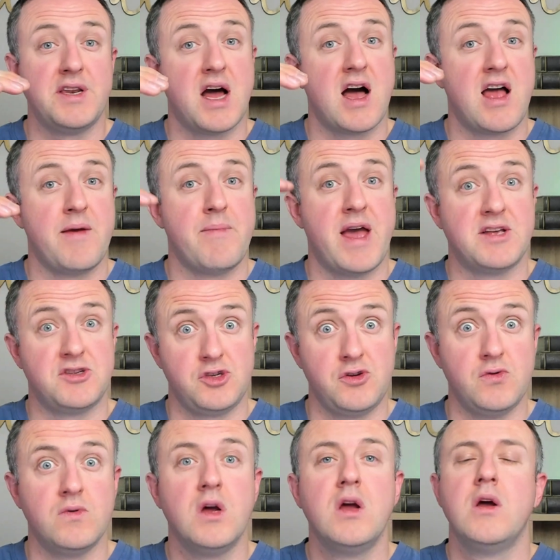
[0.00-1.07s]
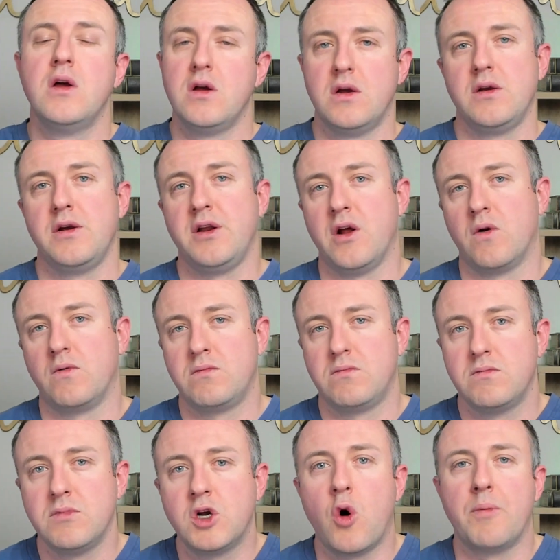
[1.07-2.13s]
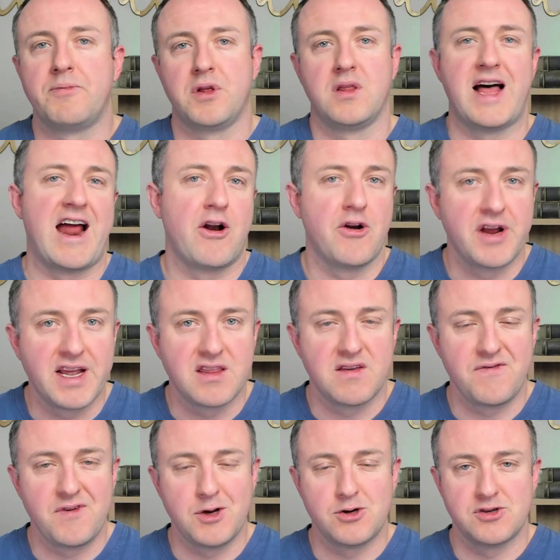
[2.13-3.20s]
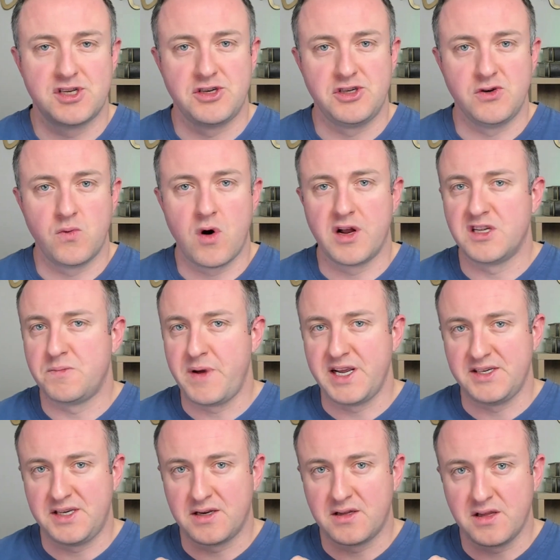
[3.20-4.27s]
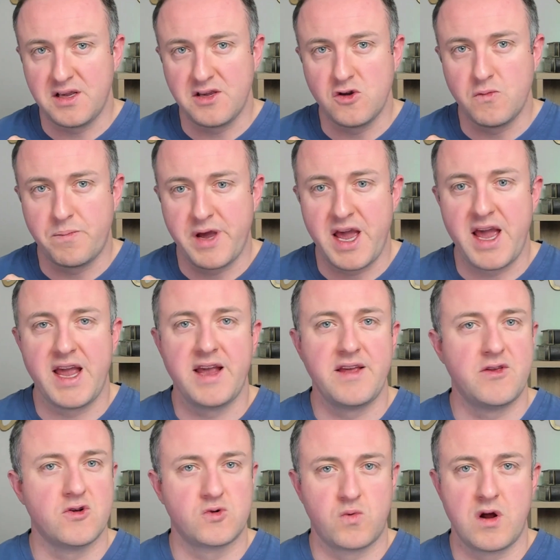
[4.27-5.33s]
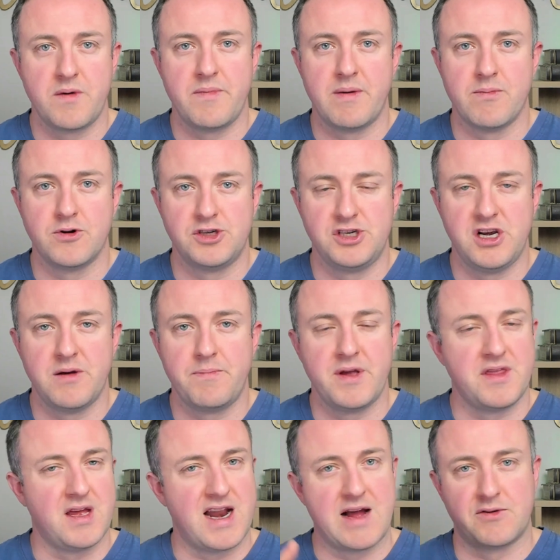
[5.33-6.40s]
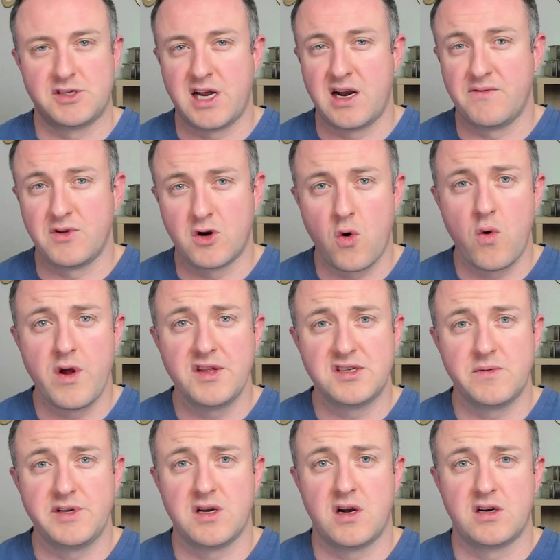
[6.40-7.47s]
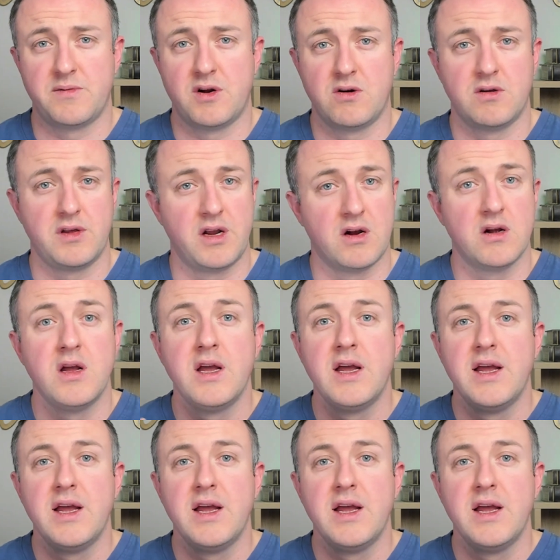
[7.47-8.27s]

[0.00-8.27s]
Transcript: dime as you, you know, go up the ladder to get the features that you want. It's basically you pay, there's one membership, and then outside of the coins that we talked about earlier,